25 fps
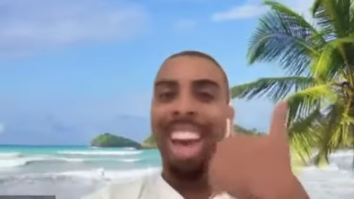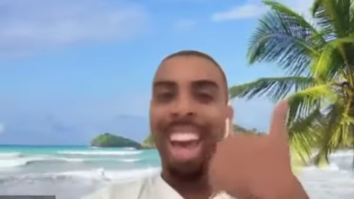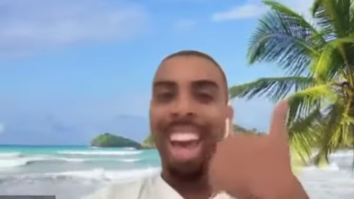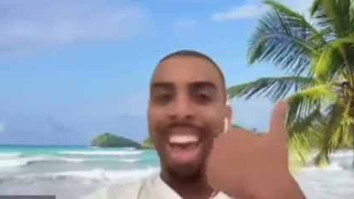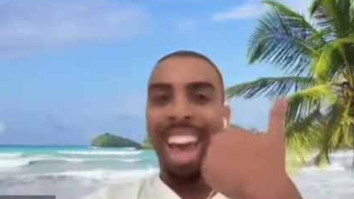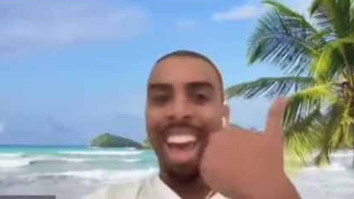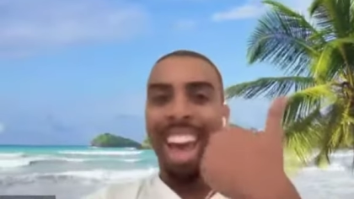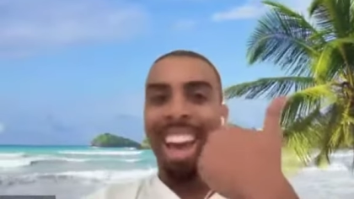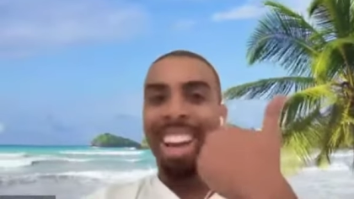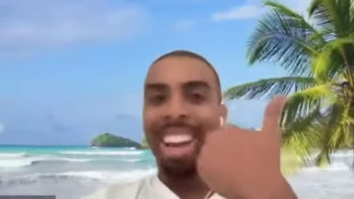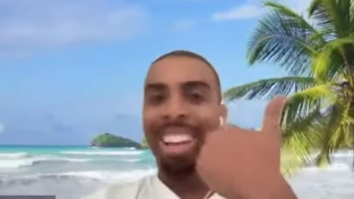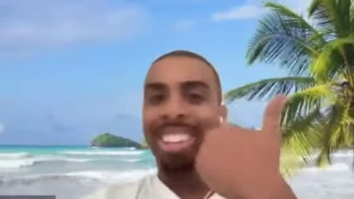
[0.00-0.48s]

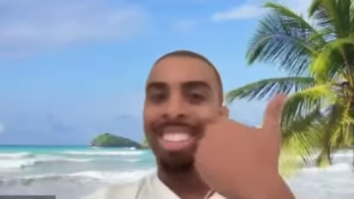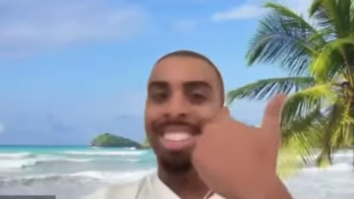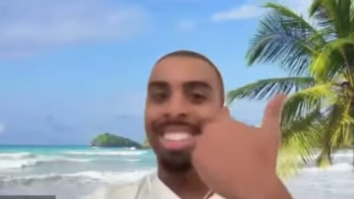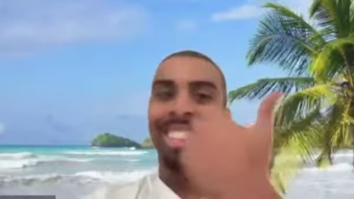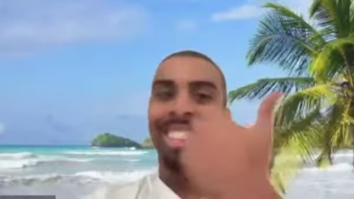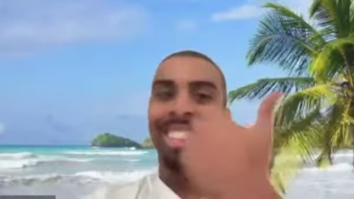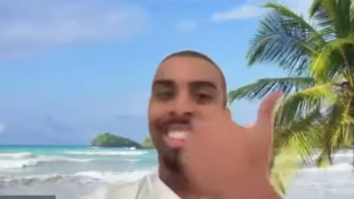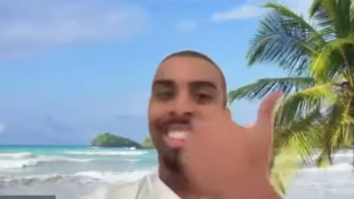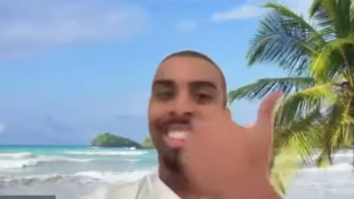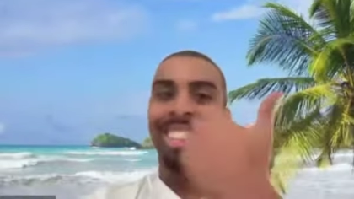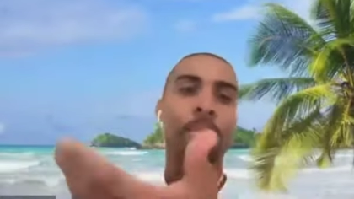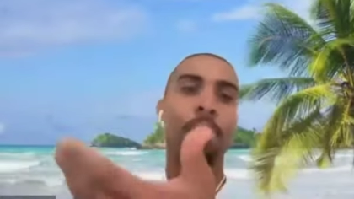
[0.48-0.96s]
as
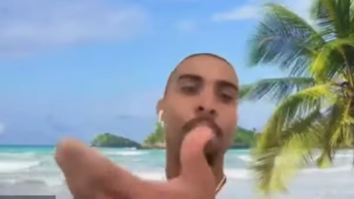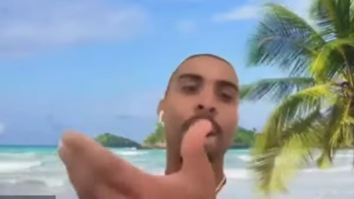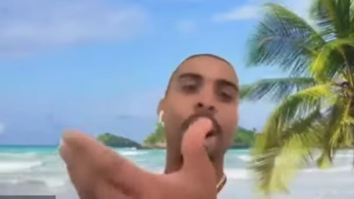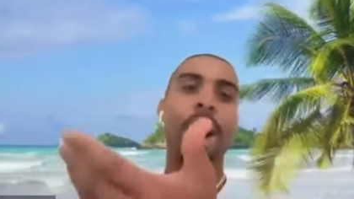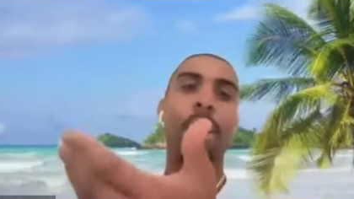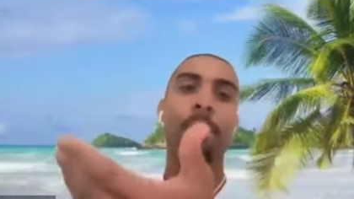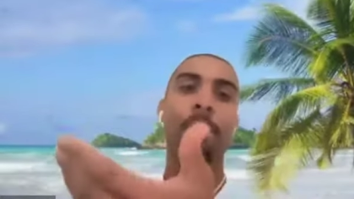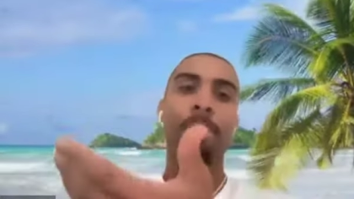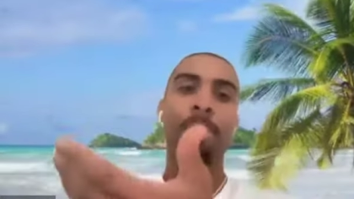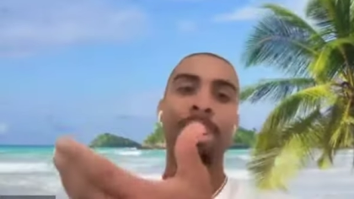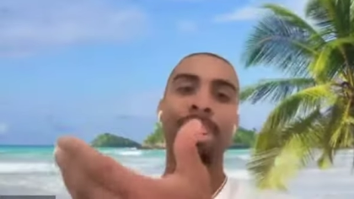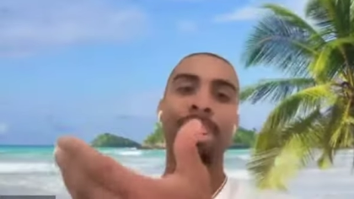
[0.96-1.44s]
their
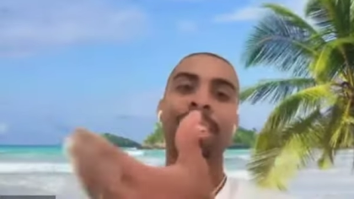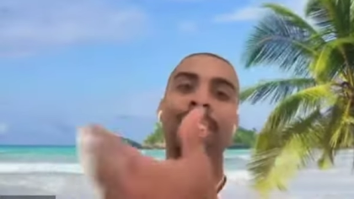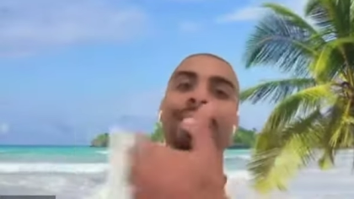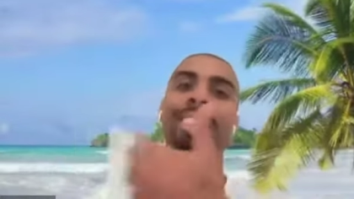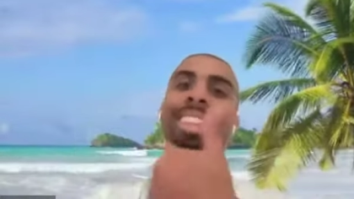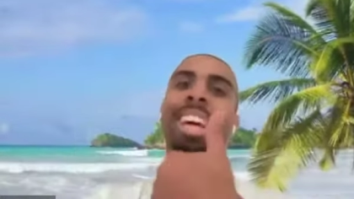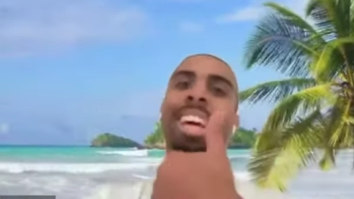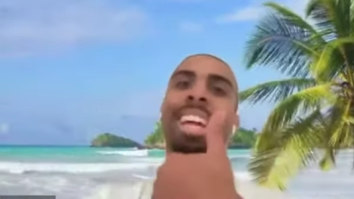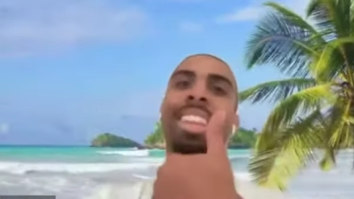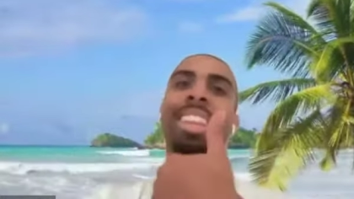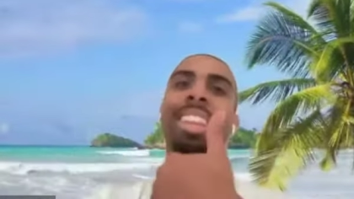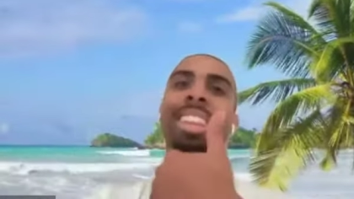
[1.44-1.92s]
property
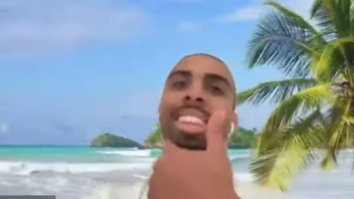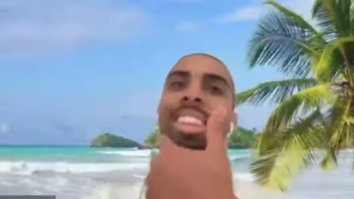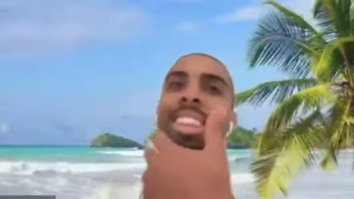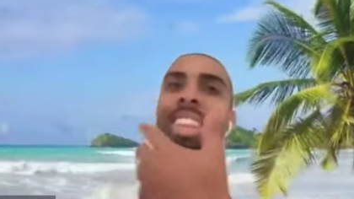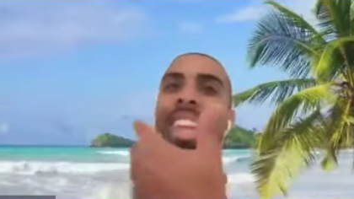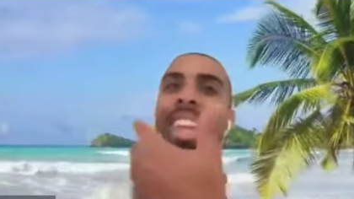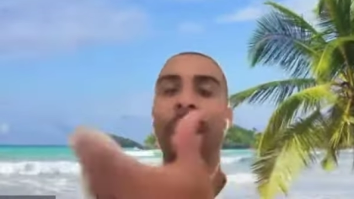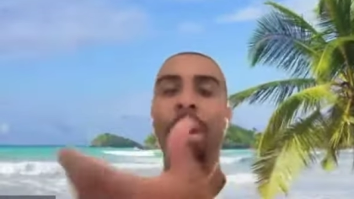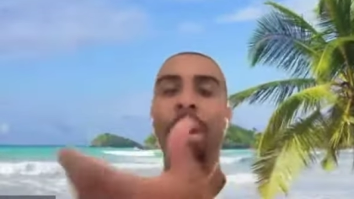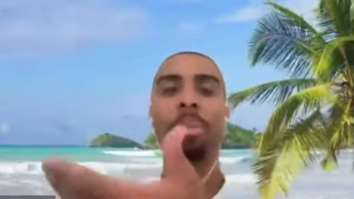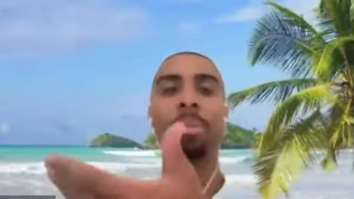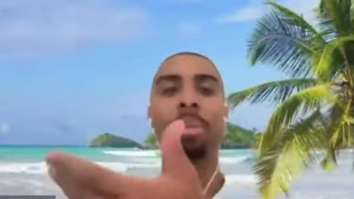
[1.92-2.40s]
that
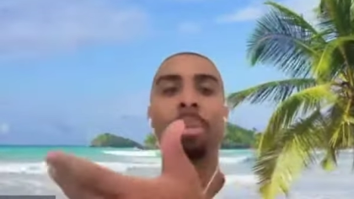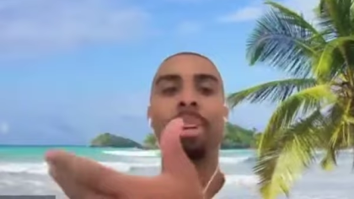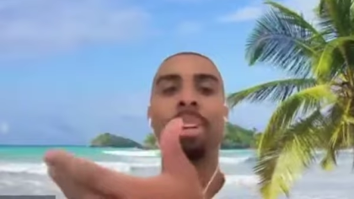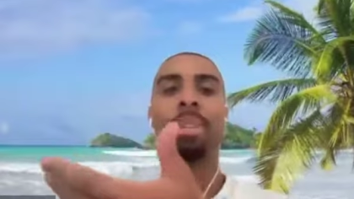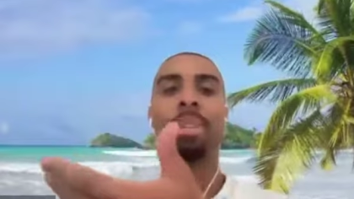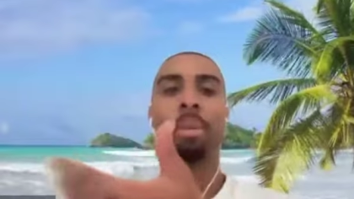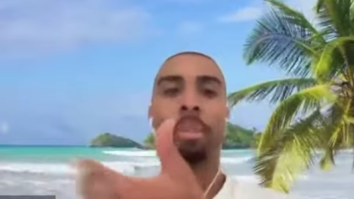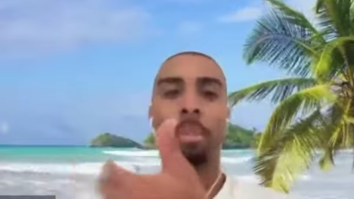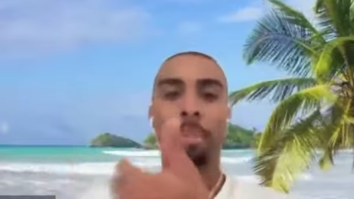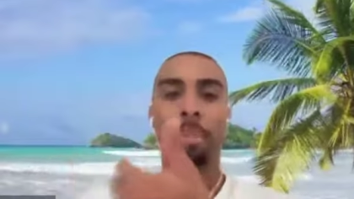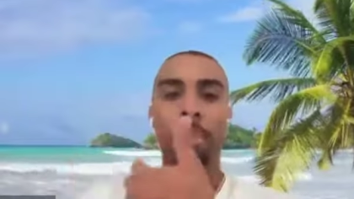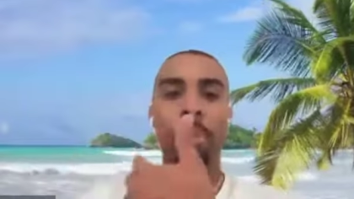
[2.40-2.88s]
they would